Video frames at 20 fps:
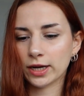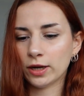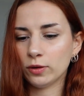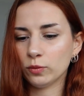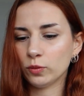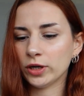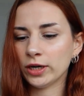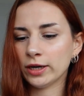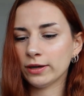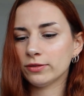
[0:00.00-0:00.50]

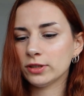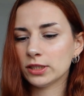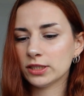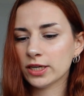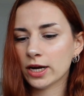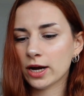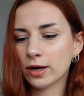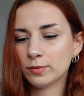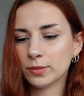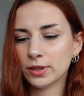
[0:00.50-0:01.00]
And whenever the
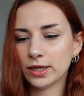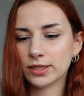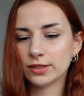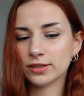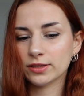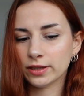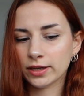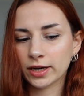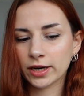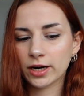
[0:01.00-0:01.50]
time
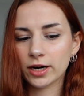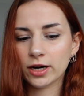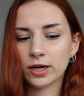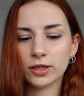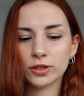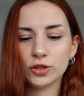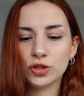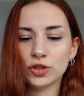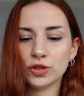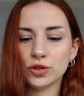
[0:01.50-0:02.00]
is
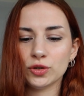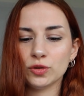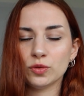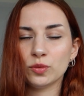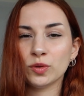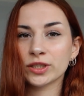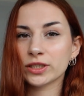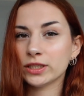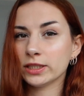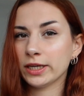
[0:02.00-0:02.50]
there to
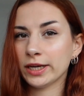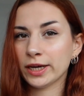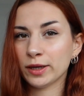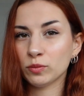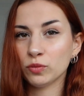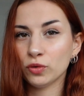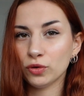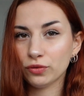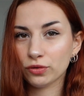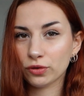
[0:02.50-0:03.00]
once
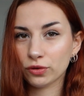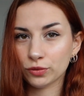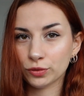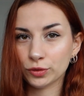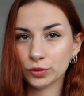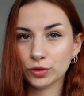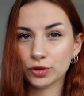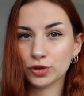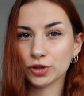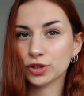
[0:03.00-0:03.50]
again move
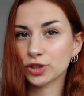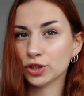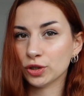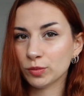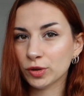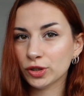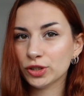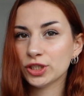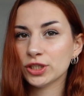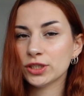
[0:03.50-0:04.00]
through certain
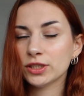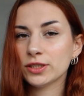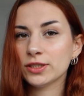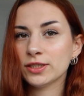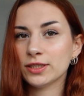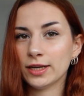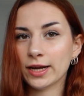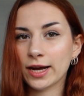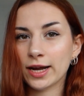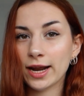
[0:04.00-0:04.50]

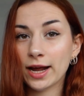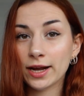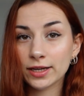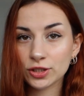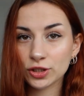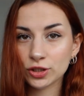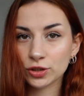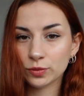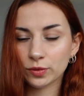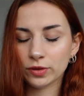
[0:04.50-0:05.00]
emotions that had
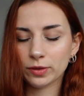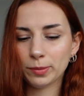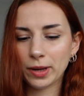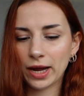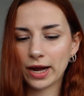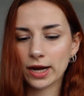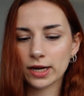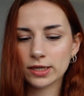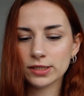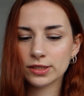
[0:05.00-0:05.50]
to do with the
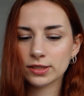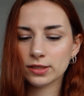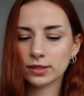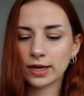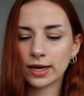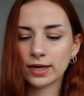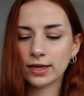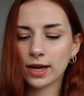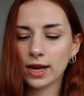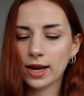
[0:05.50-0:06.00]
past,
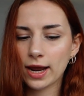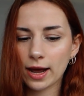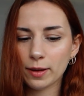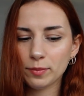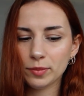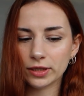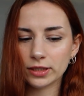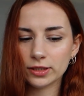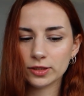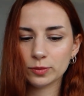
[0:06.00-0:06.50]
then that
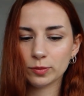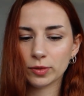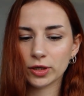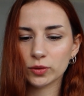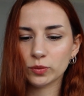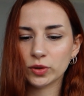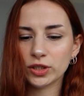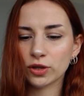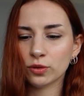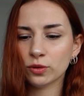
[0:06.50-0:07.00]
happens.
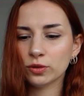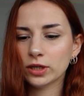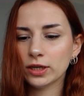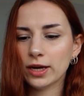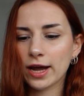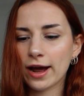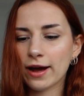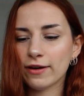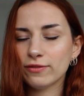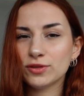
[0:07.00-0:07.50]
But we don't
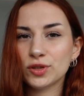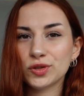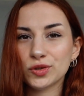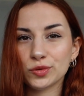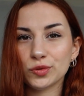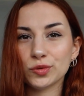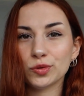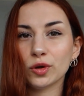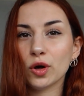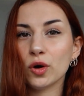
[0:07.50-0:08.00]
have
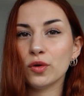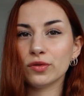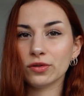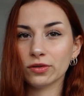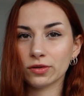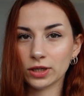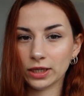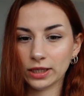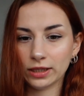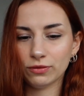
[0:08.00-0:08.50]
to
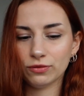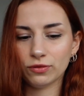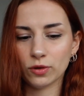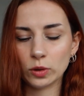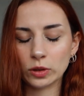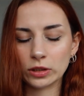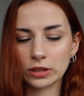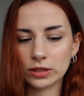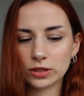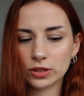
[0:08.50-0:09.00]
overly
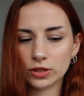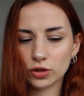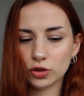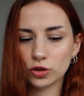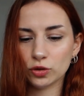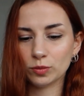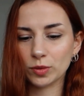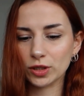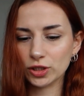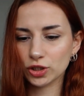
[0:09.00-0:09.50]
focus
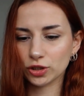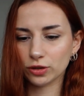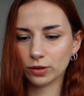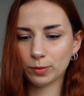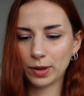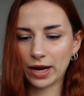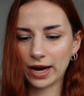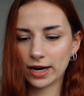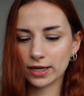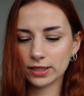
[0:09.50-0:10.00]
too much on the
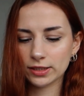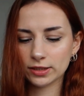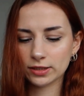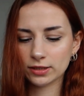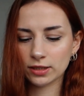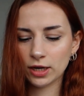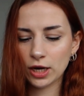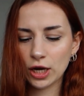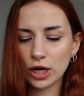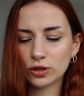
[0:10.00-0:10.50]

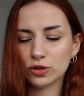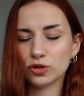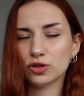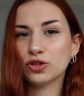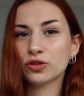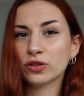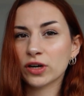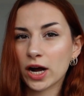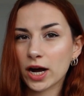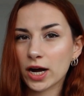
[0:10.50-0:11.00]
past to
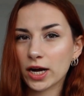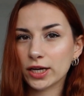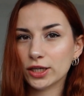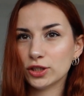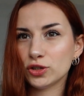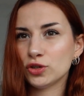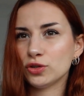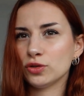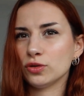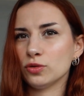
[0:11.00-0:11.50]

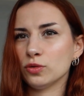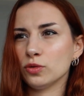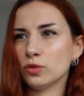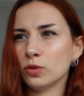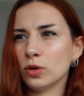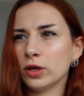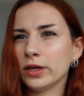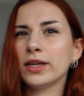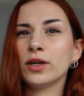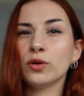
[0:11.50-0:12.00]
try
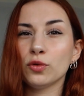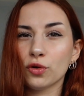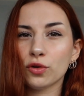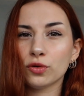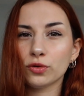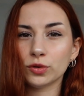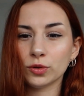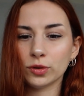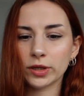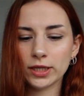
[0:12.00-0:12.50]
to heal
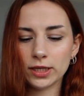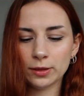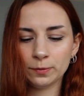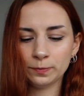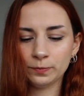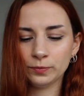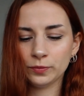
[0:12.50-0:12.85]
through it.